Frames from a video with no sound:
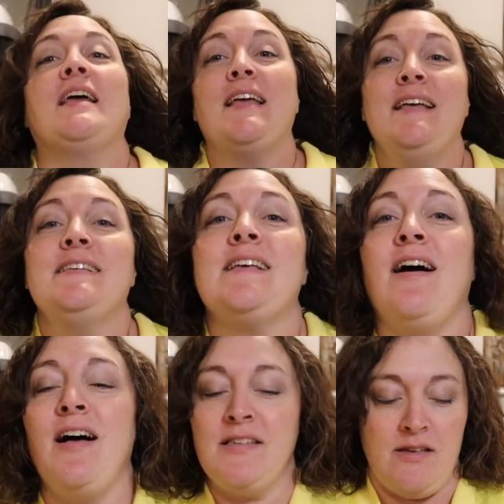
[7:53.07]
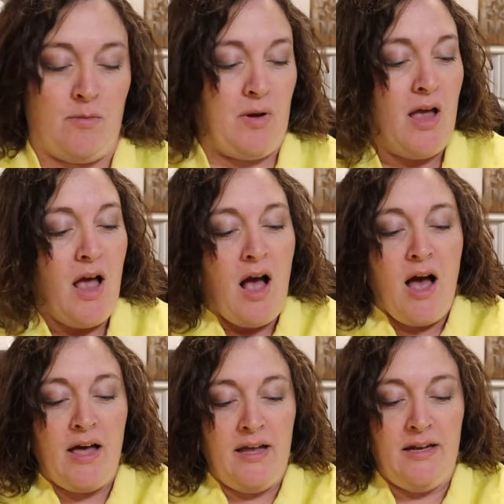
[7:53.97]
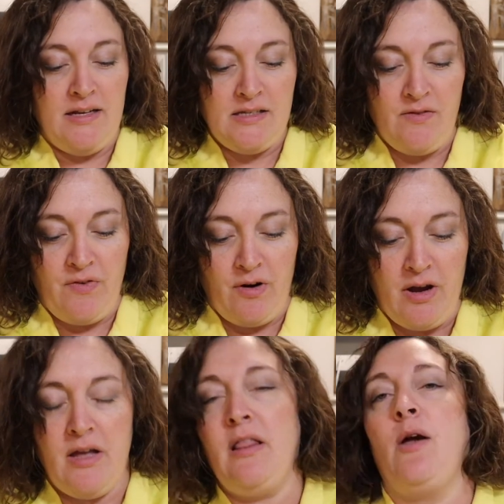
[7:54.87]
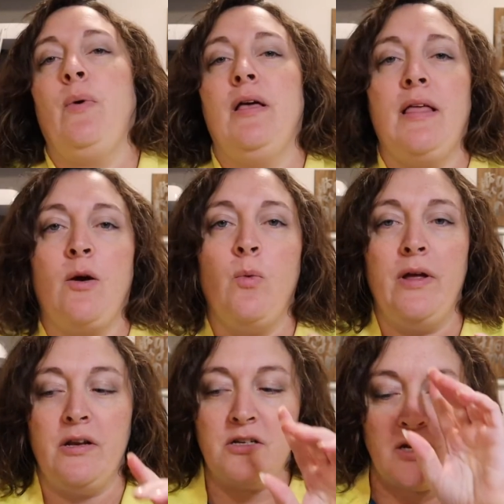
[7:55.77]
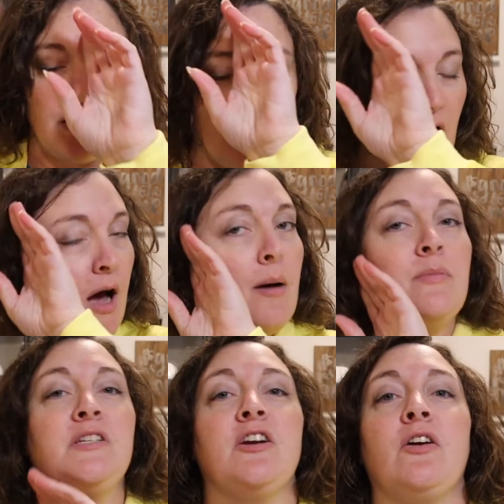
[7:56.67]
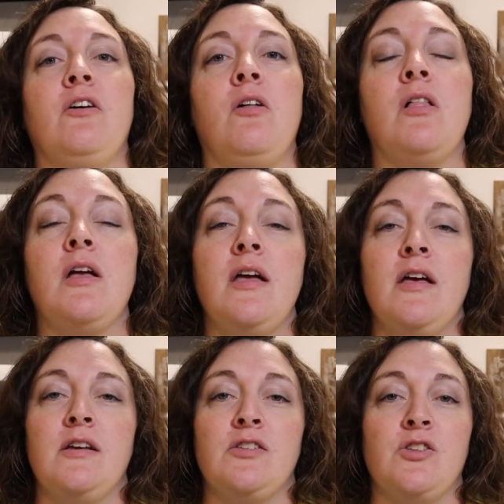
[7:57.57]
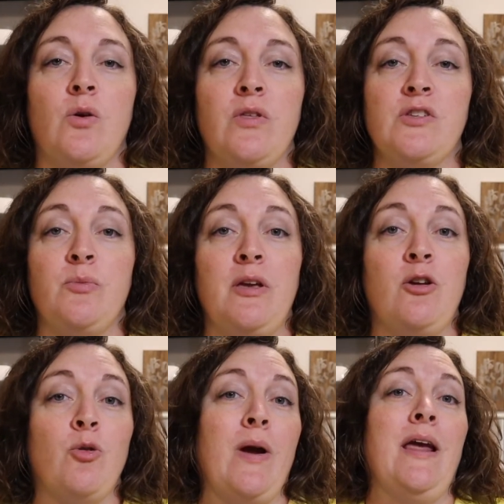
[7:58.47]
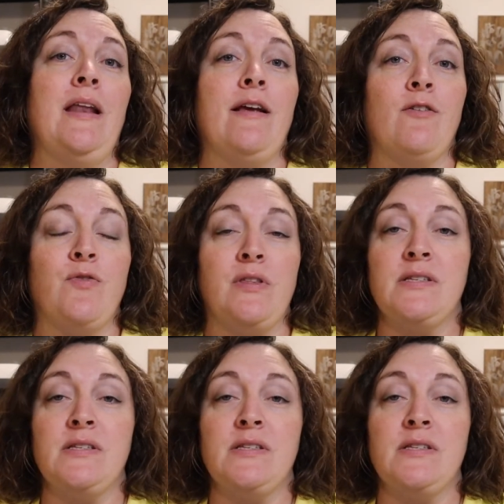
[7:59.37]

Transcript: is awesome. It is a very lightweight, like wind material. So this will be great here for the